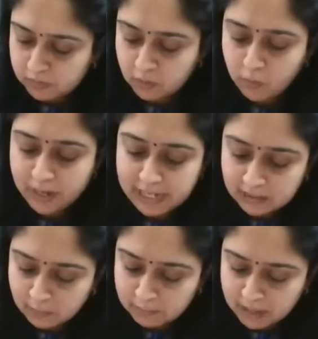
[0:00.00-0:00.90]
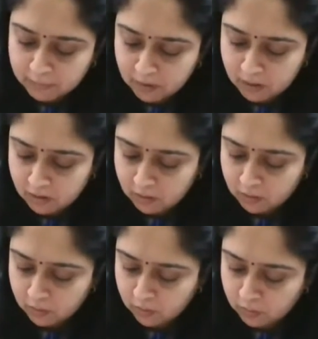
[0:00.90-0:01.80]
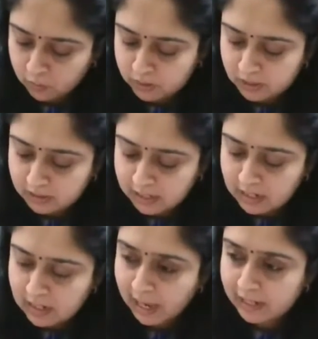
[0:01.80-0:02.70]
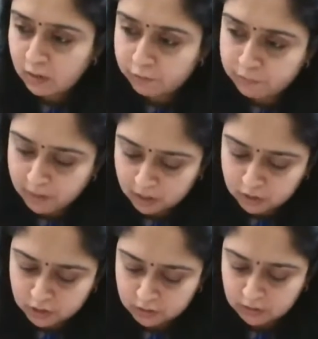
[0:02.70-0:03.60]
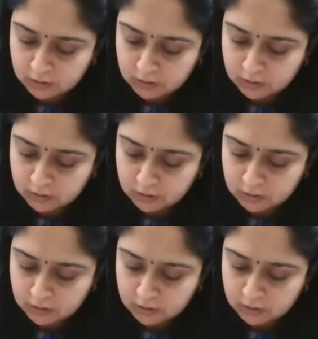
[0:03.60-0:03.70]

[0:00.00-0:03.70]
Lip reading: wetting the paper with a thin line of brush.